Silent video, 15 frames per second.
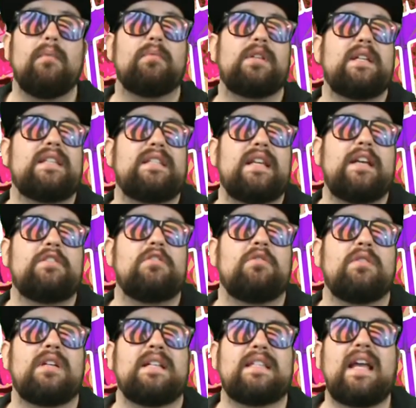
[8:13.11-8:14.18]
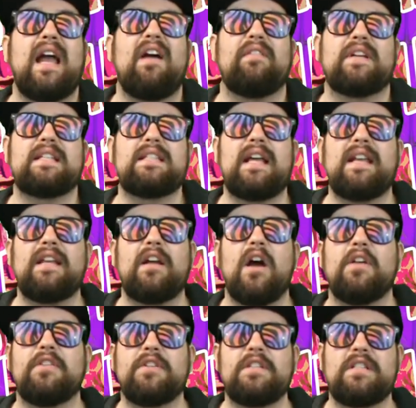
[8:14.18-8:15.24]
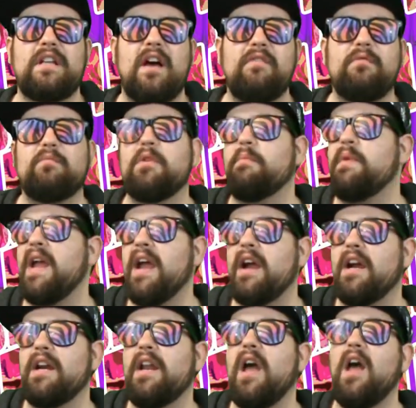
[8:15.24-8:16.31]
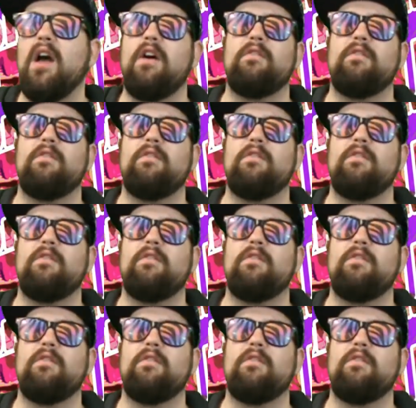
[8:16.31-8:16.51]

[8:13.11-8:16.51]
Please stay tuned because I have exciting other stuff prepared